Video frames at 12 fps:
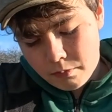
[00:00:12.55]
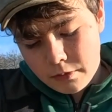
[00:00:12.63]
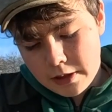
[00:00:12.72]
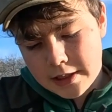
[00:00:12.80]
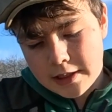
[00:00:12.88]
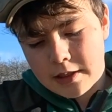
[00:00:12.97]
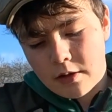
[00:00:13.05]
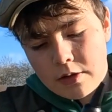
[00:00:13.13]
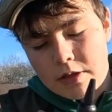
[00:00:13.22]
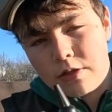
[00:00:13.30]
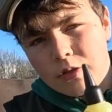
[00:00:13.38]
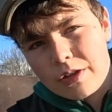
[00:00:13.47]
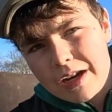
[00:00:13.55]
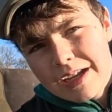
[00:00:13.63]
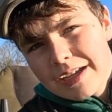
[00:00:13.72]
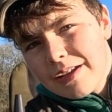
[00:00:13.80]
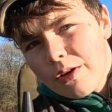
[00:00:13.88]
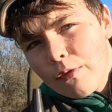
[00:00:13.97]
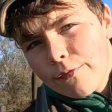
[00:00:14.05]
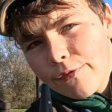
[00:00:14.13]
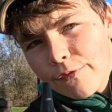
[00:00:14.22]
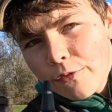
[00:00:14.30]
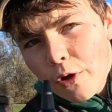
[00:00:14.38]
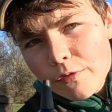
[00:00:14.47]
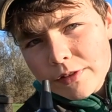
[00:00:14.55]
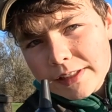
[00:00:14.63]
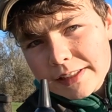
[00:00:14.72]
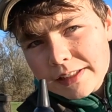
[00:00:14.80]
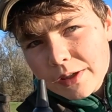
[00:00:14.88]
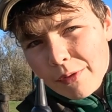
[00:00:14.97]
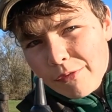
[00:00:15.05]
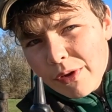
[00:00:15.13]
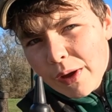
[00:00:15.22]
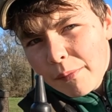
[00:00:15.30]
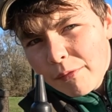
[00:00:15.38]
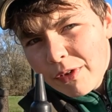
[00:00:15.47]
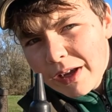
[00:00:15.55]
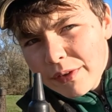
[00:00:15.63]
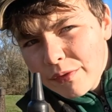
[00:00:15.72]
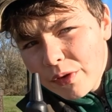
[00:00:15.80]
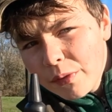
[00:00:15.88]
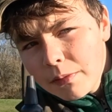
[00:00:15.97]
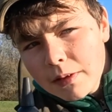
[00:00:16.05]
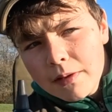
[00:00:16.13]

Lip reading: This is the isotonic. Obviously still a firm favourite.